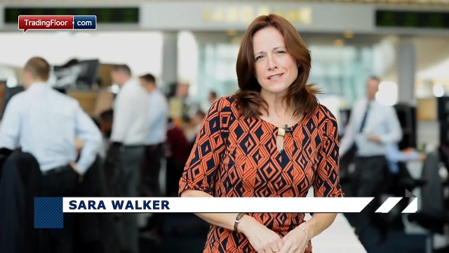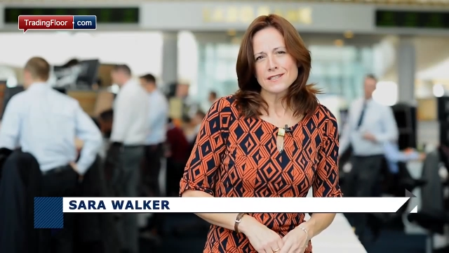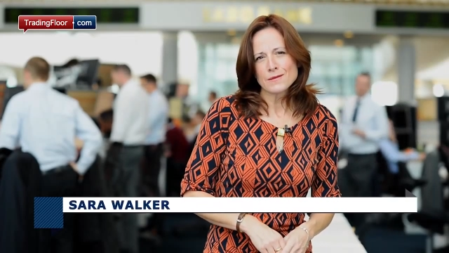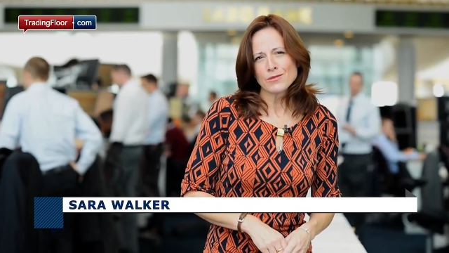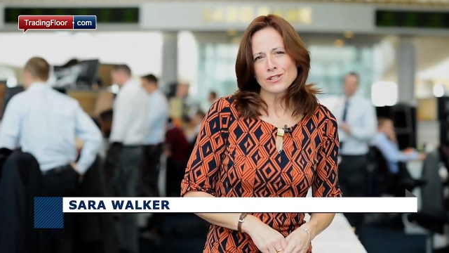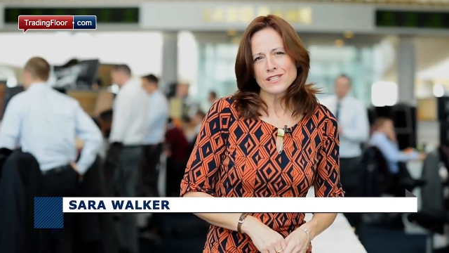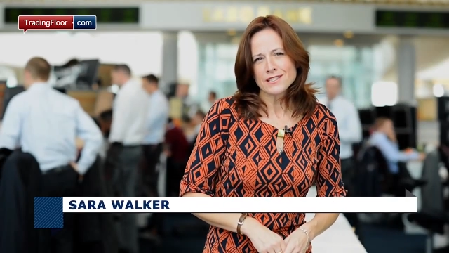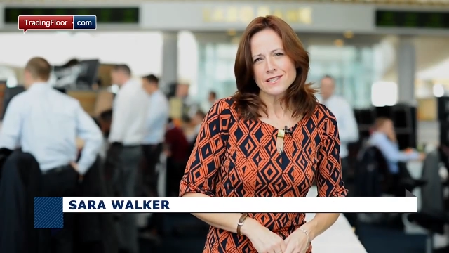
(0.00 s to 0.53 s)

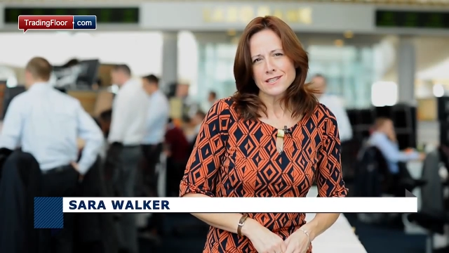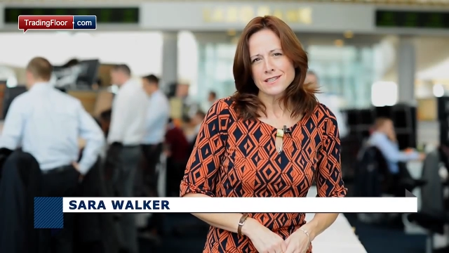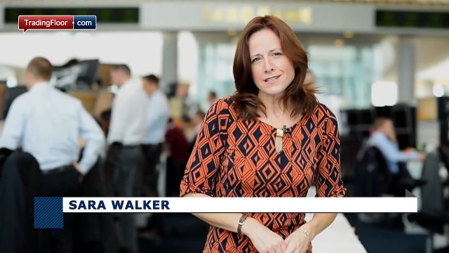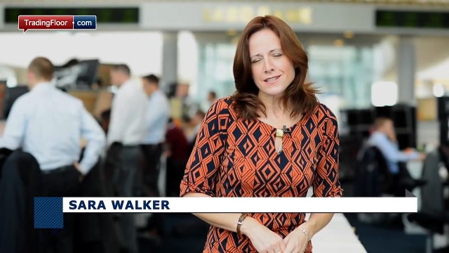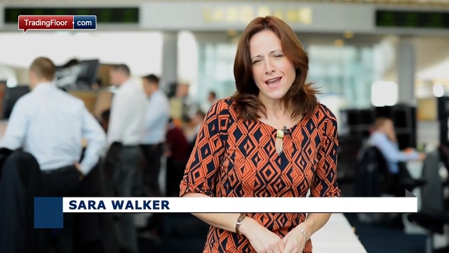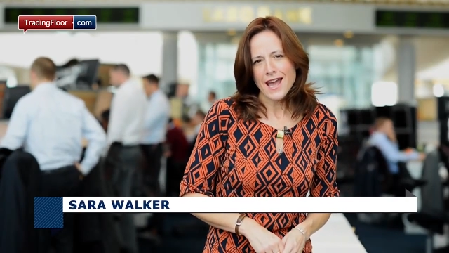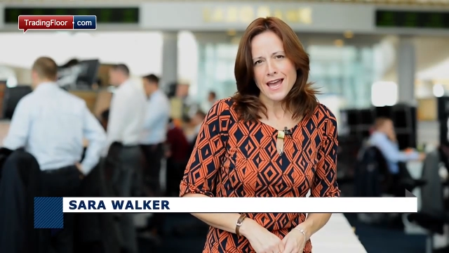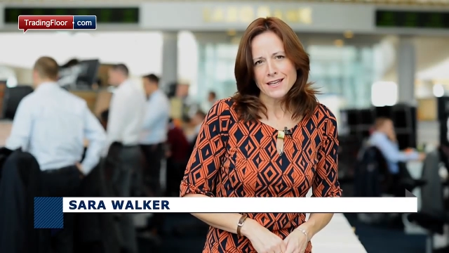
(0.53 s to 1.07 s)
stimulus
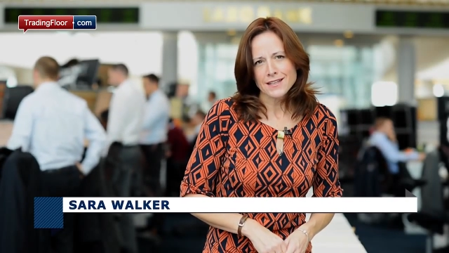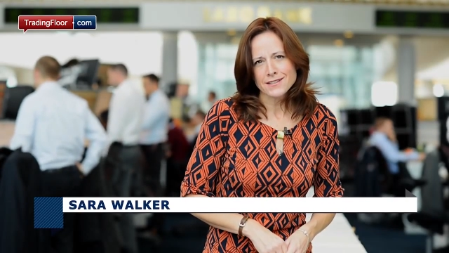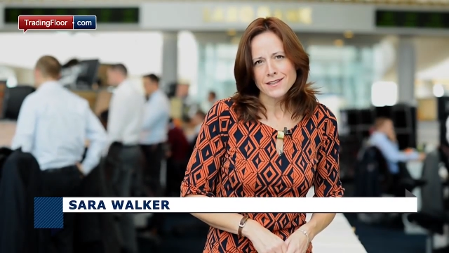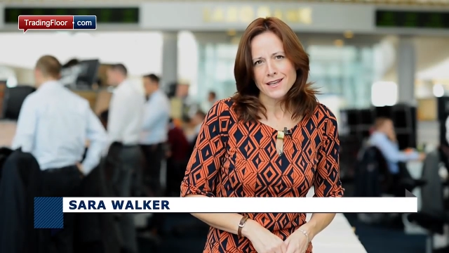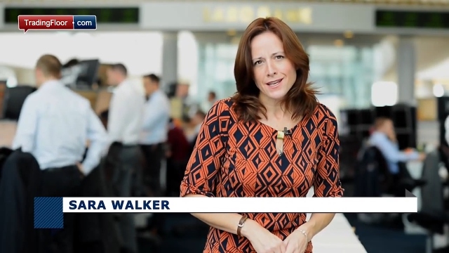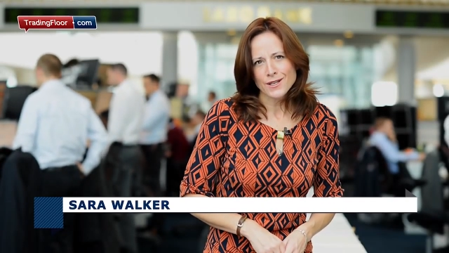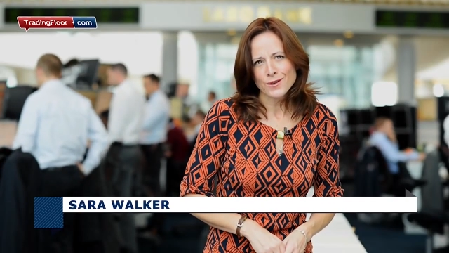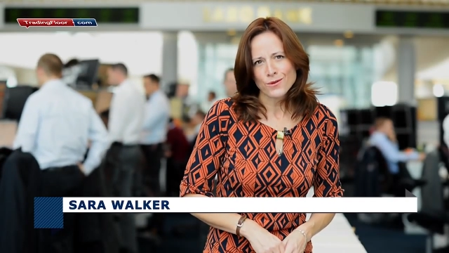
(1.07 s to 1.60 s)
intact,
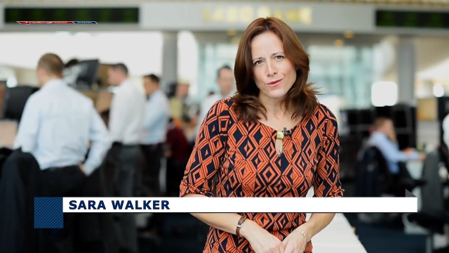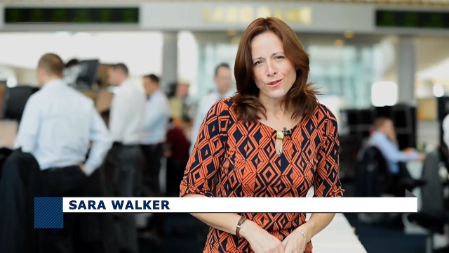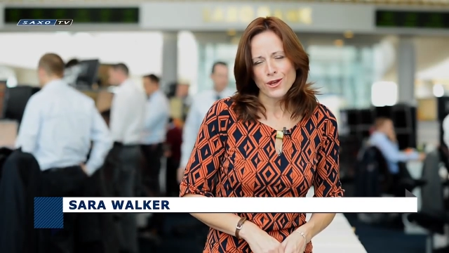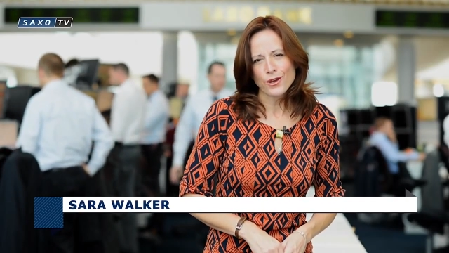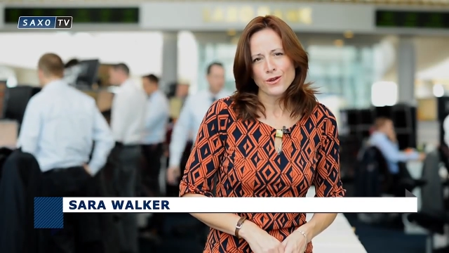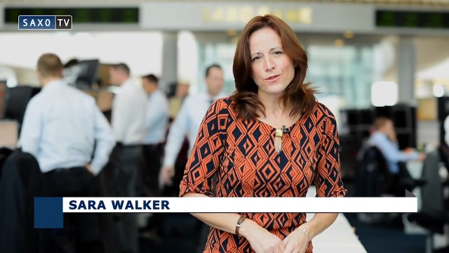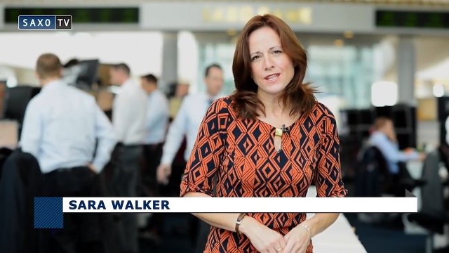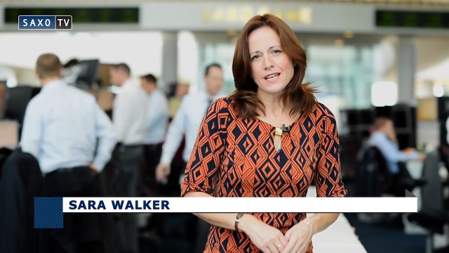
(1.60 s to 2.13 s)
saying
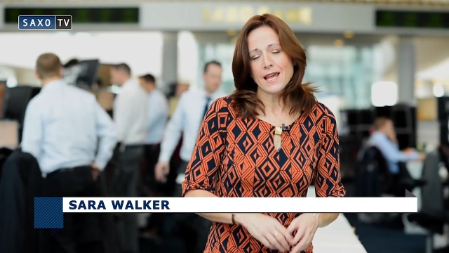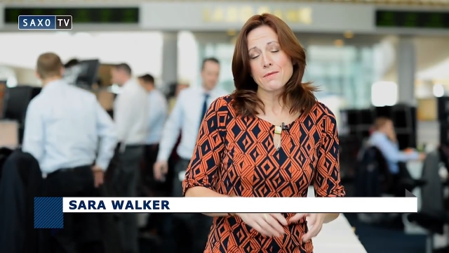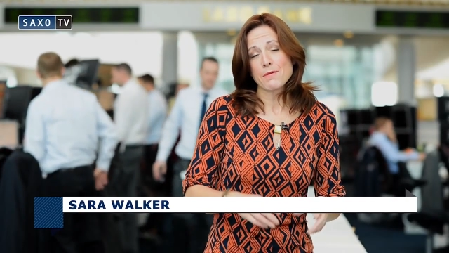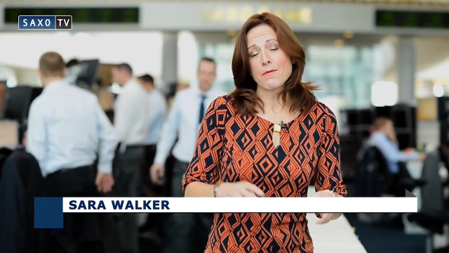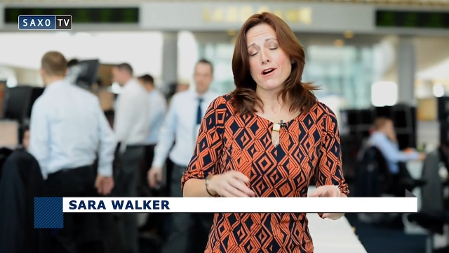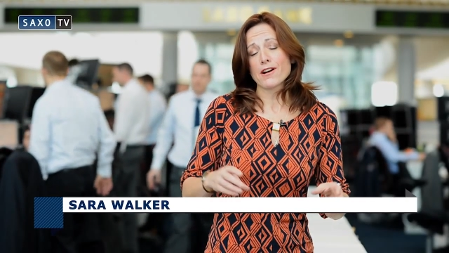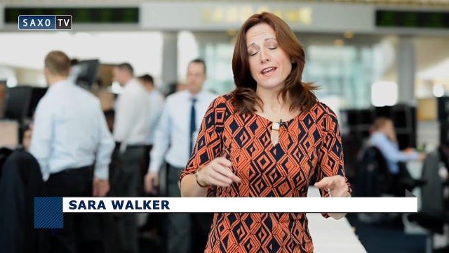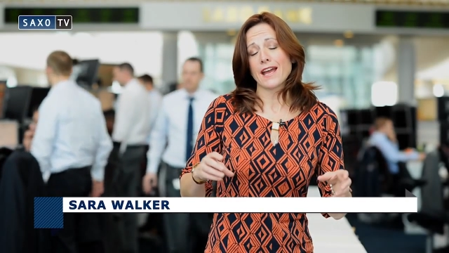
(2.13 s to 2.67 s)
although the
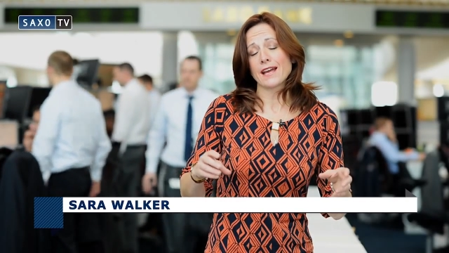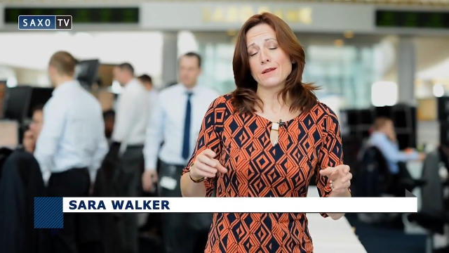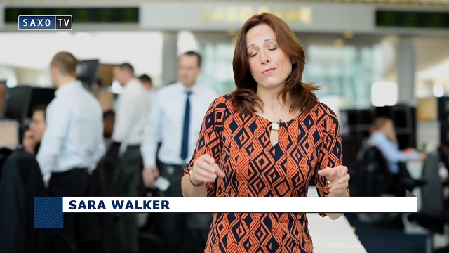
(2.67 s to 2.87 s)
labour market had